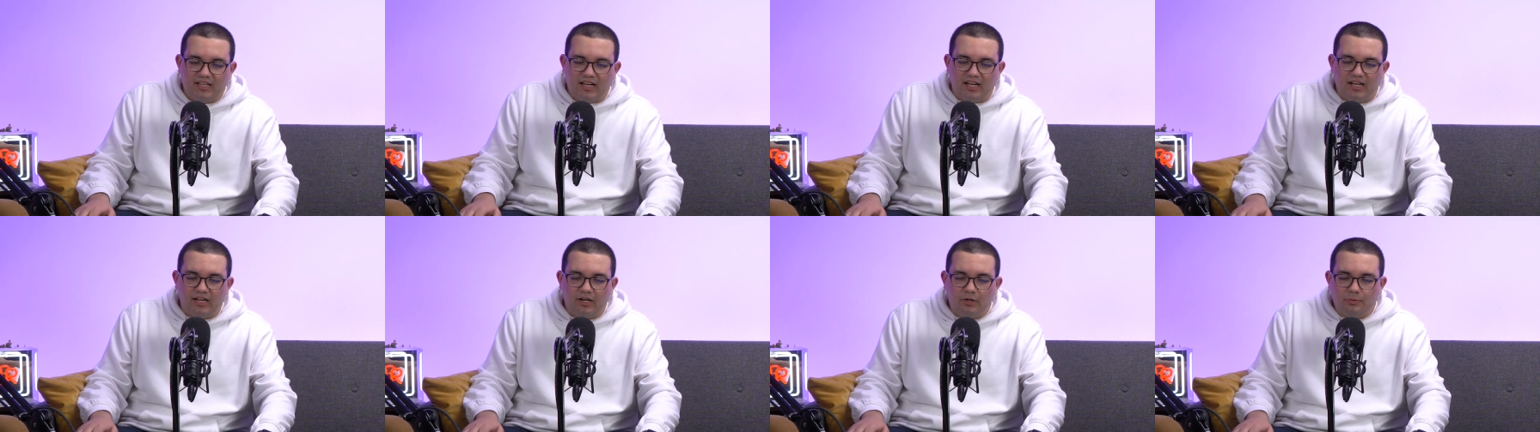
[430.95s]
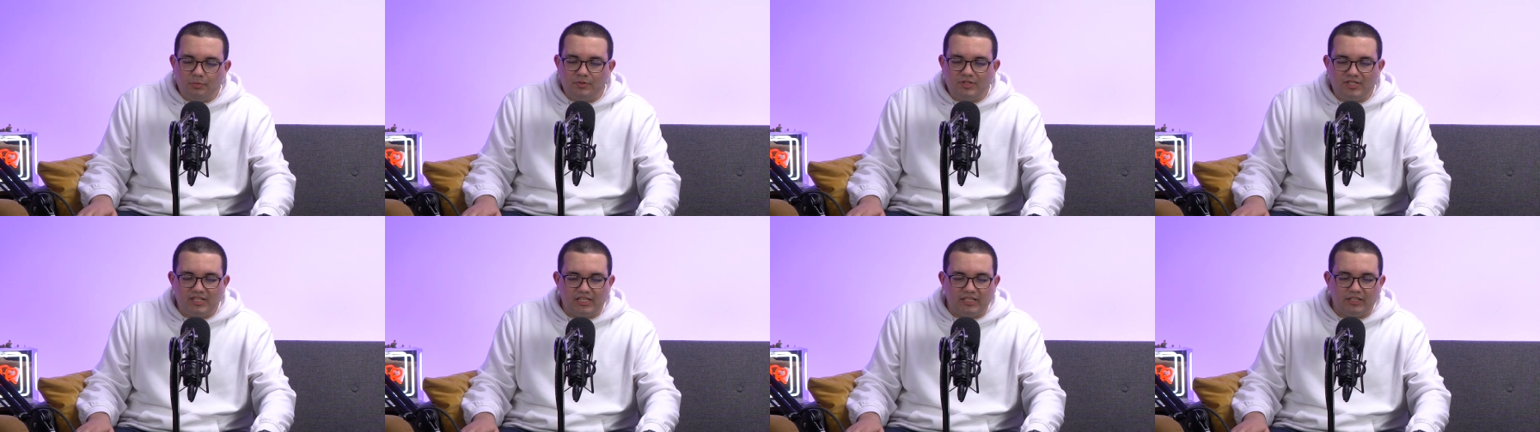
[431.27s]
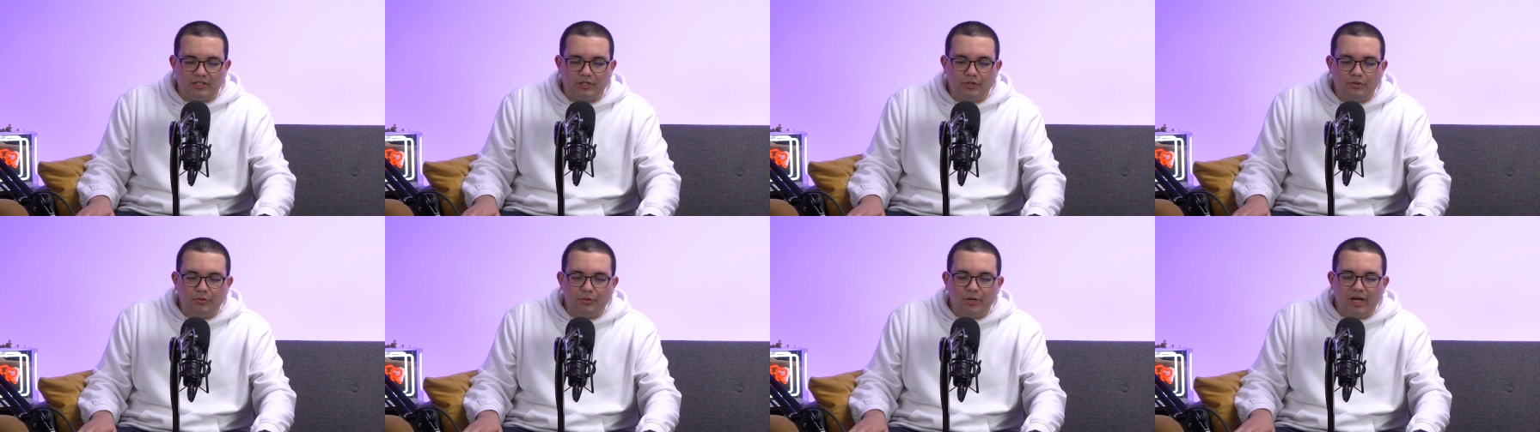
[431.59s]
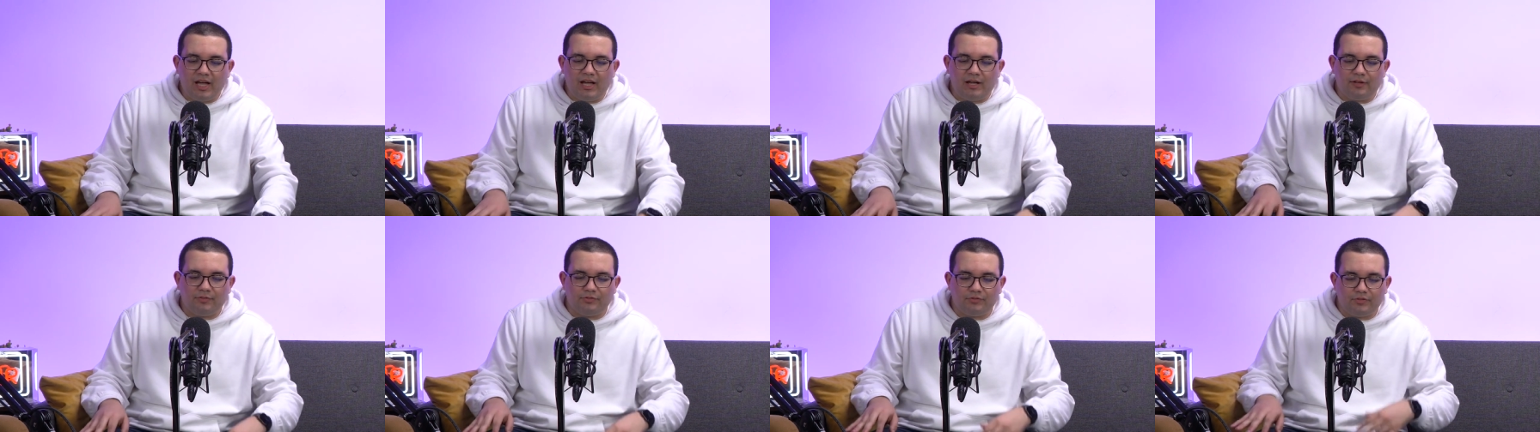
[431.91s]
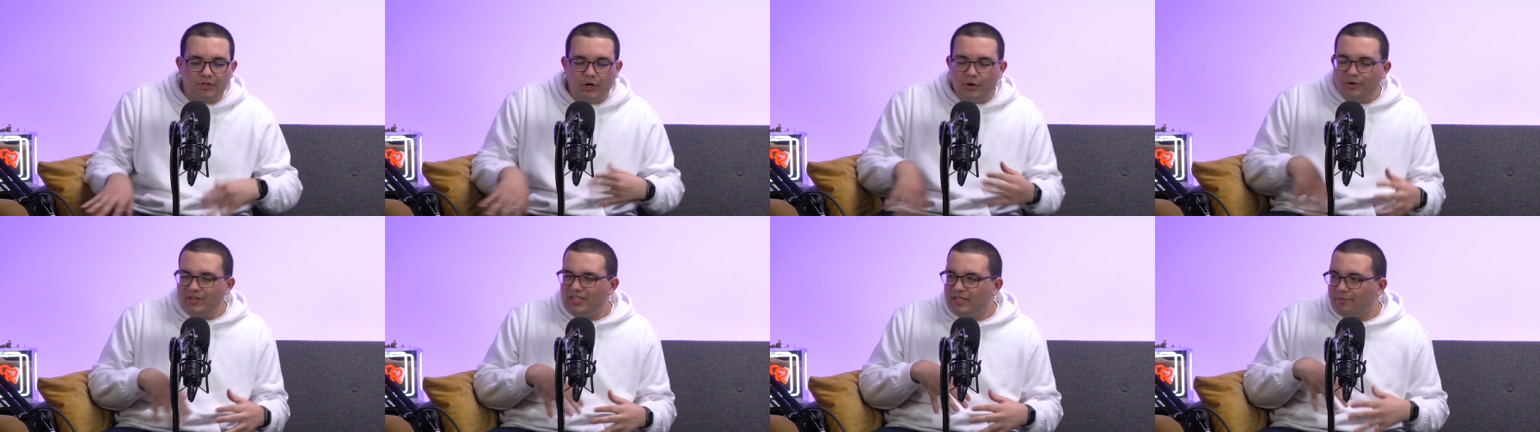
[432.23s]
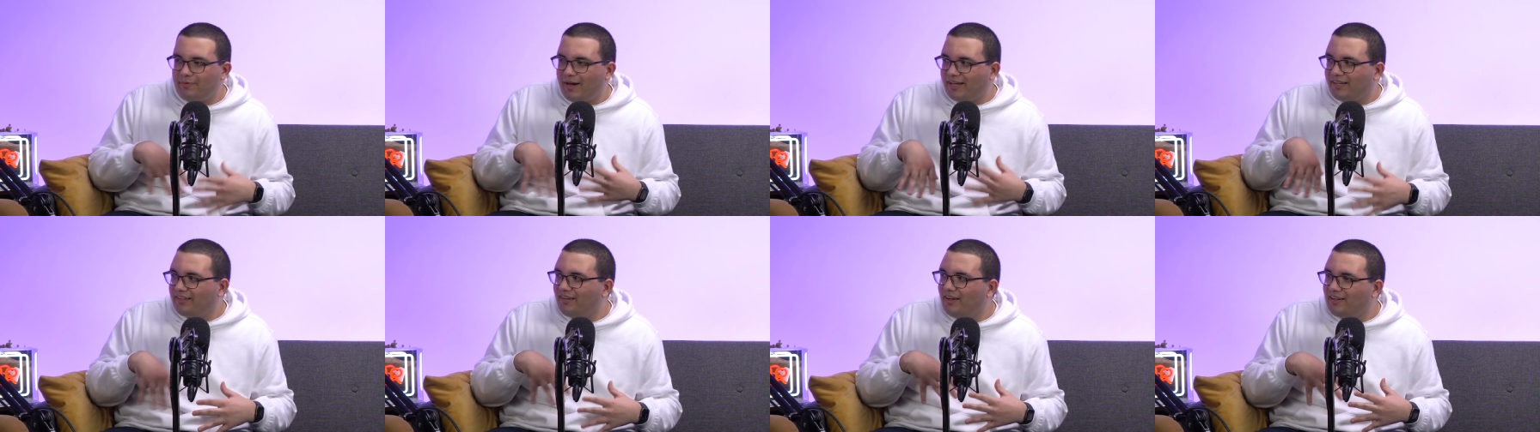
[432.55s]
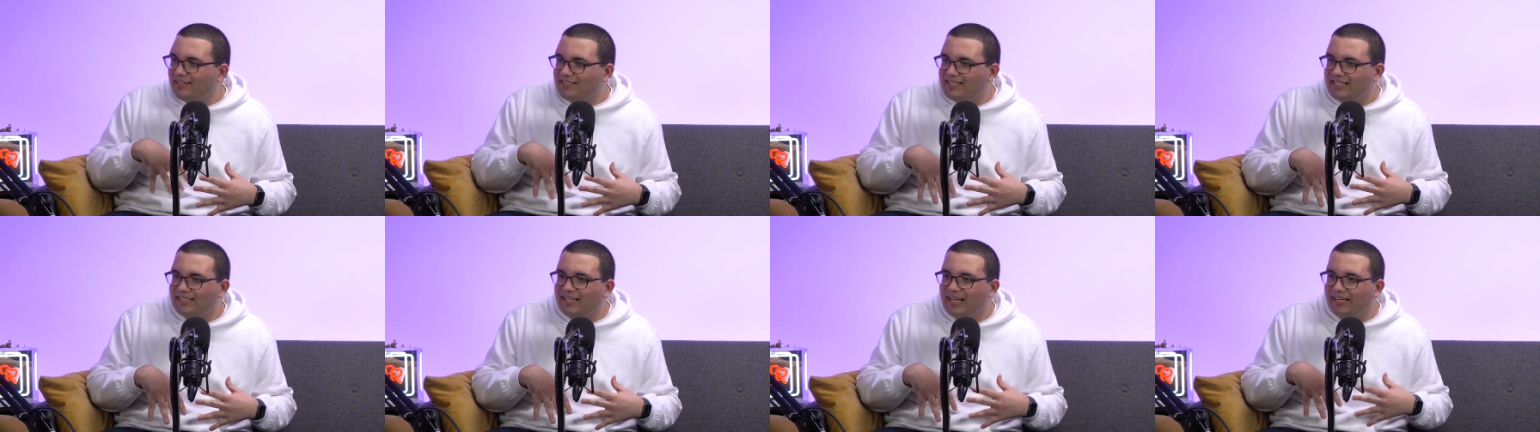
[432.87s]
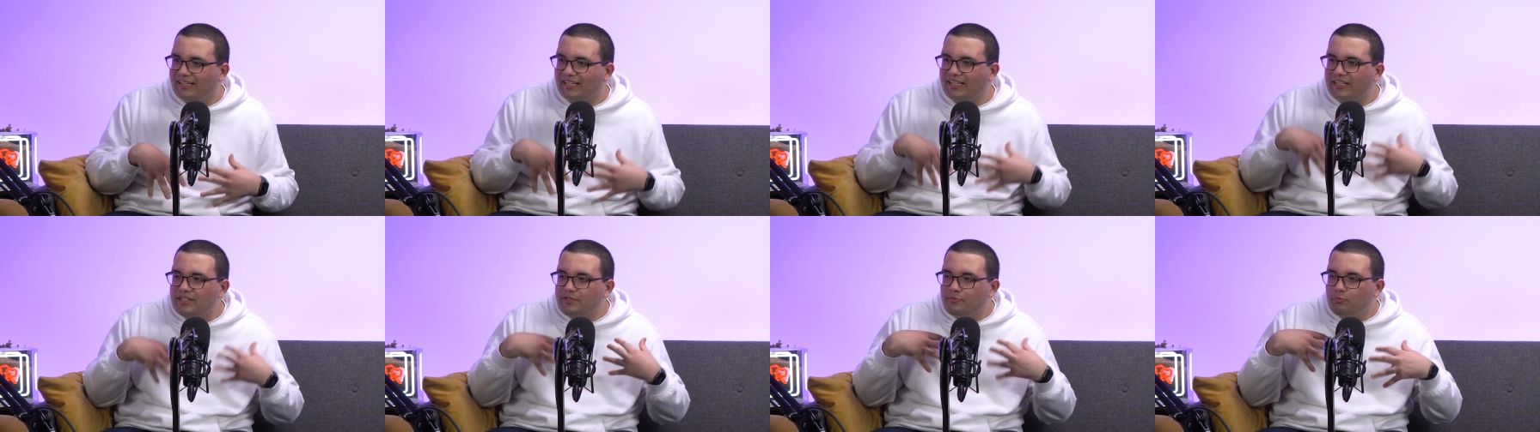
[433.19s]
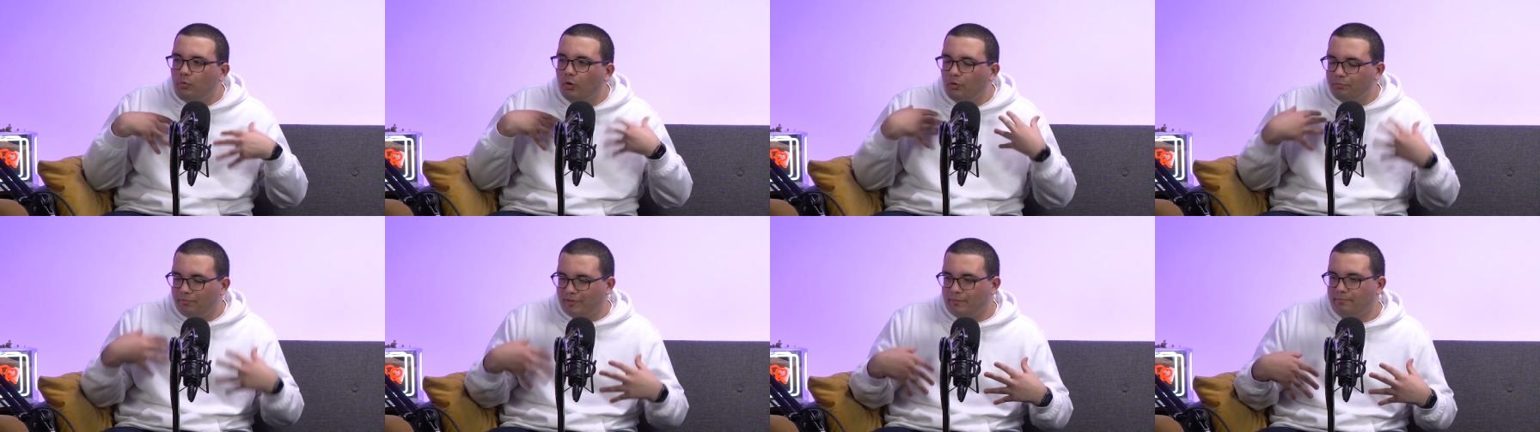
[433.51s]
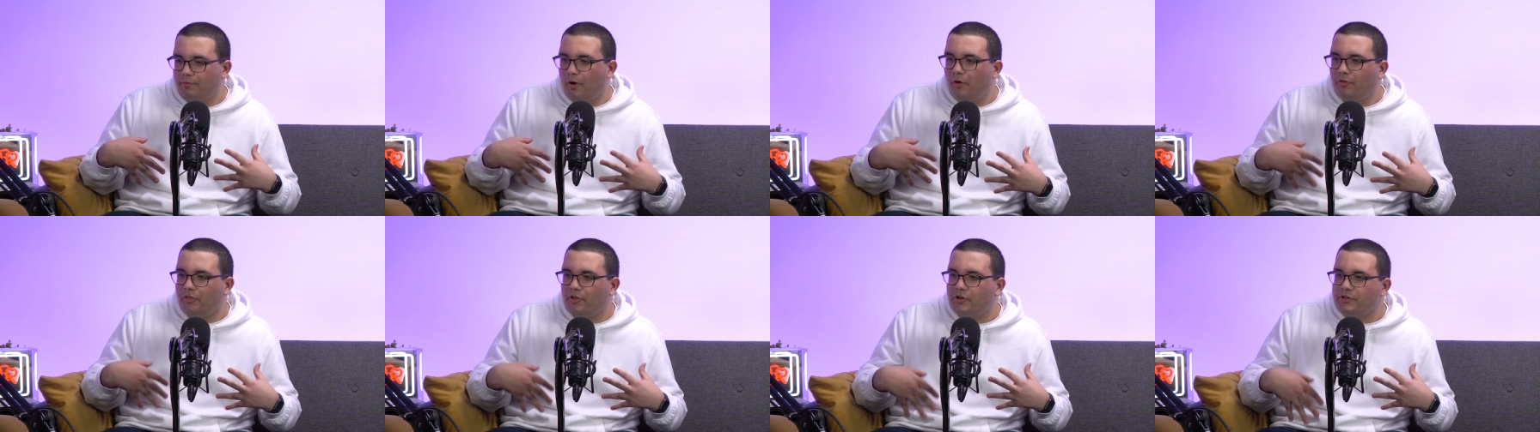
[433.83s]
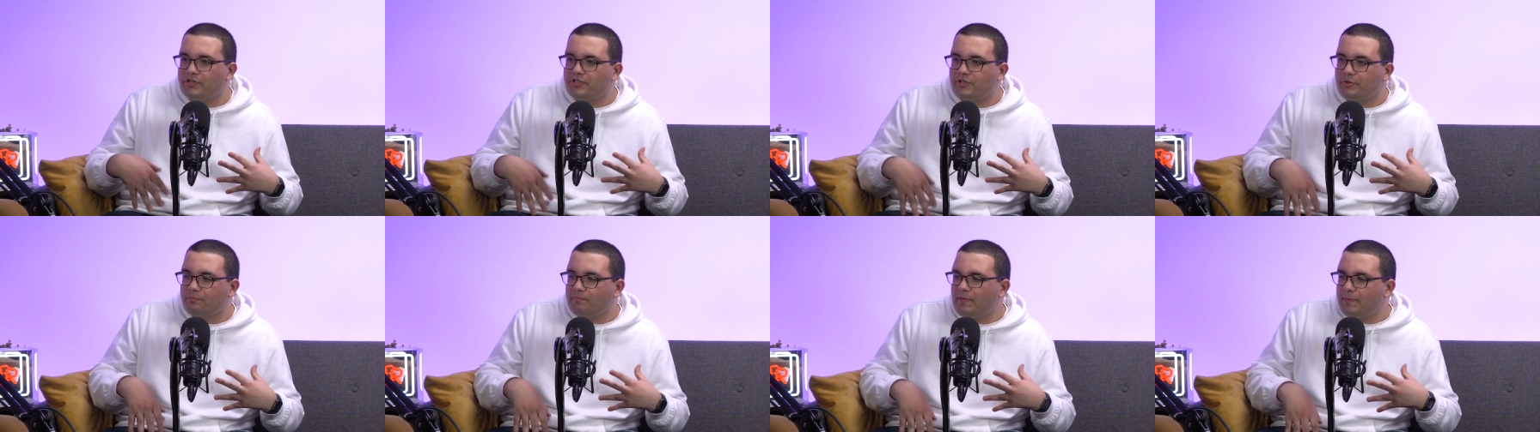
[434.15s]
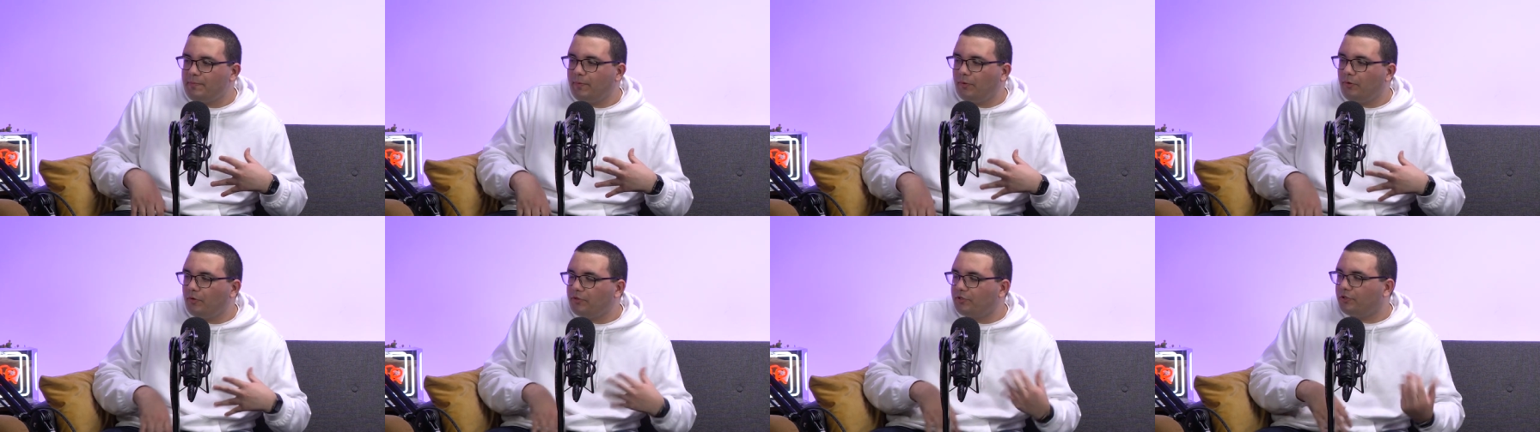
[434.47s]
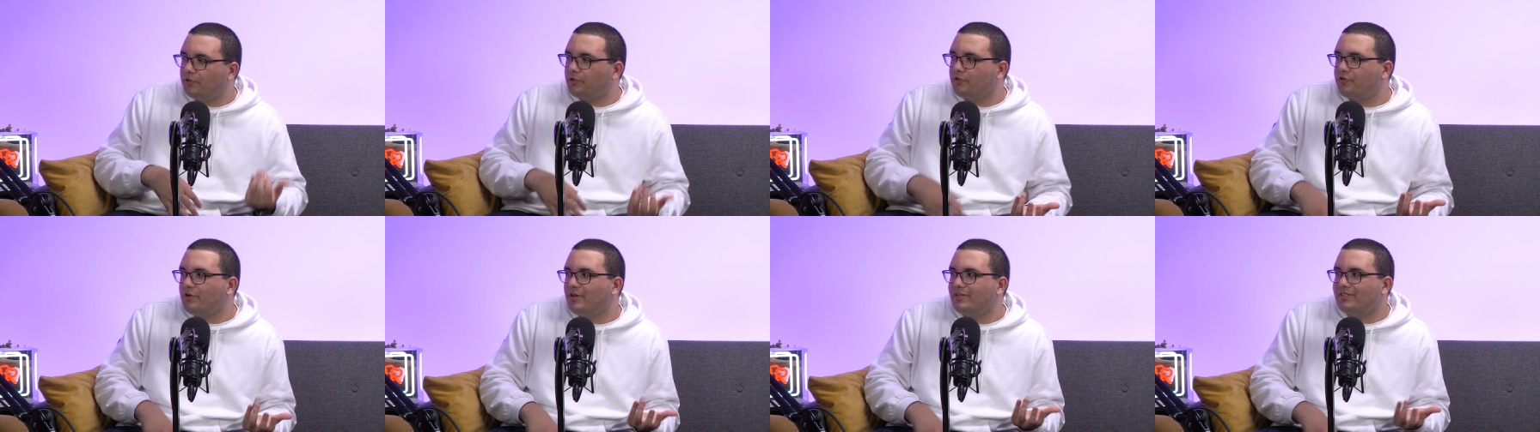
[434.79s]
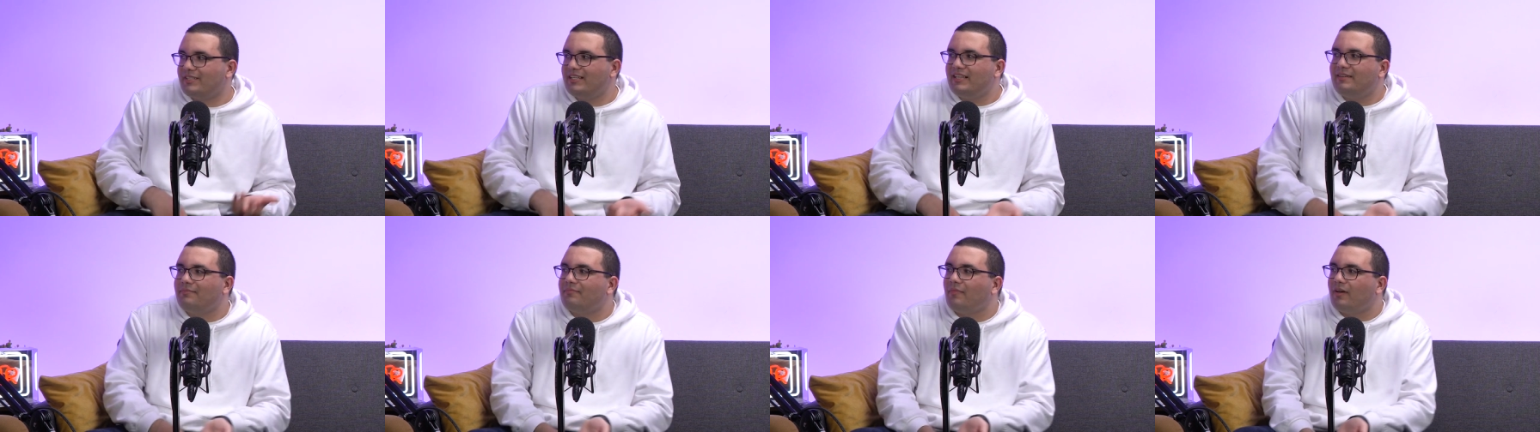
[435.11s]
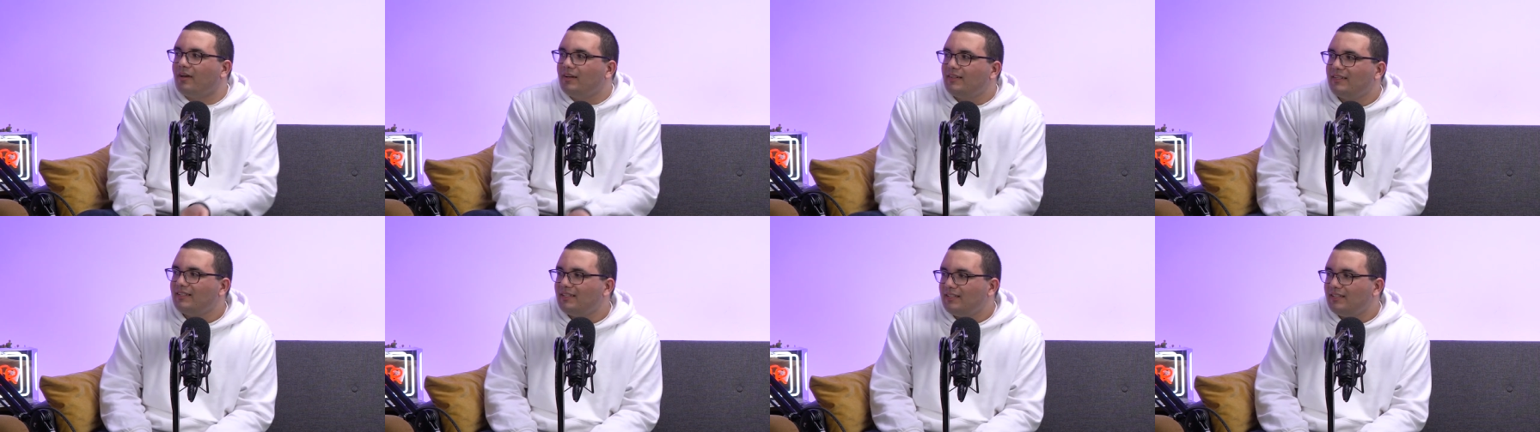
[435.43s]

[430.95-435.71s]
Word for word: Uh, obviously, you have Cody recognizing that he's one big brother so people aren't going to trust him.